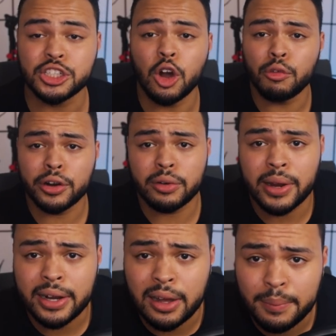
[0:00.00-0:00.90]
over it
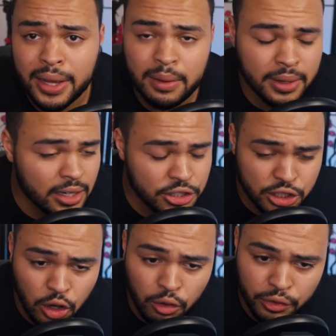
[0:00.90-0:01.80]
right now, man. I'm kind of
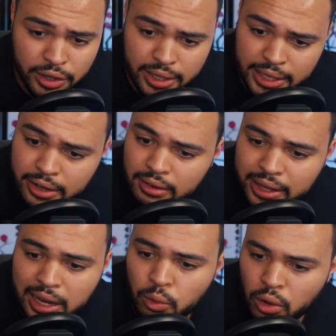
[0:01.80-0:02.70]
just over it here.
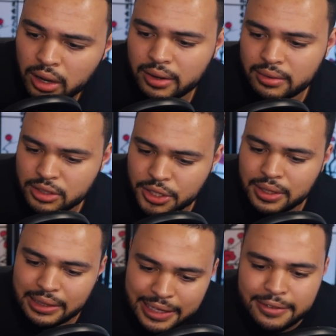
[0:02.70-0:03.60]
Like I want to
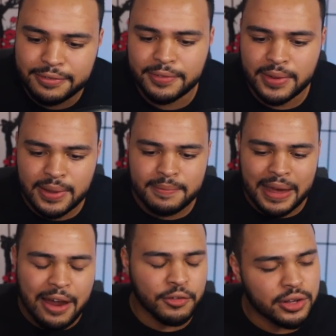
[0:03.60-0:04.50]
leave
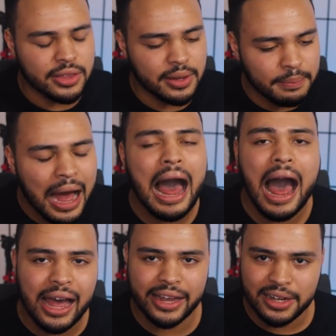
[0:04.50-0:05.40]
everything
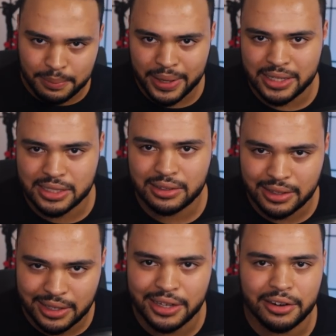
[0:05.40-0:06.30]
behind
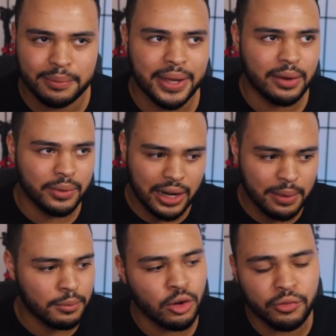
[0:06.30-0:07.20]
basically here, man. When
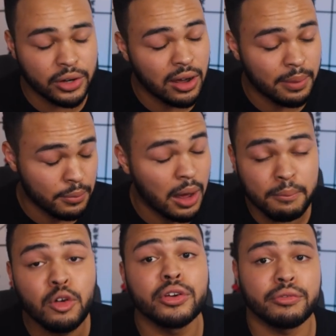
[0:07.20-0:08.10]
I move, you know,
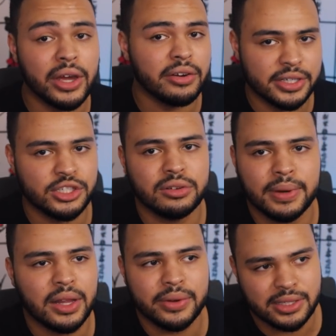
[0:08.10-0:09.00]
I'm moving very soon,
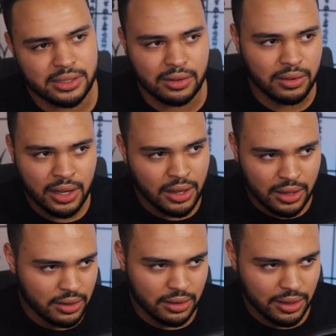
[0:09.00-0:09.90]
by the way. So
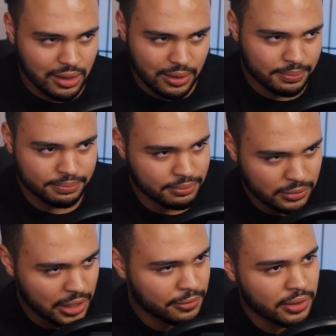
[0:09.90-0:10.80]

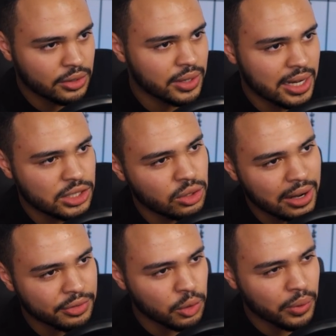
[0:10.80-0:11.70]
definitely you guys don't
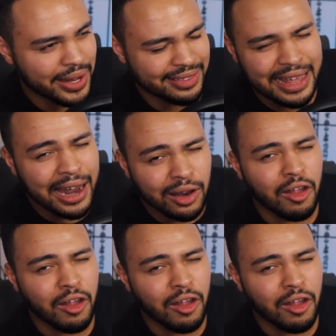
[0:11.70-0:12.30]
have to wait that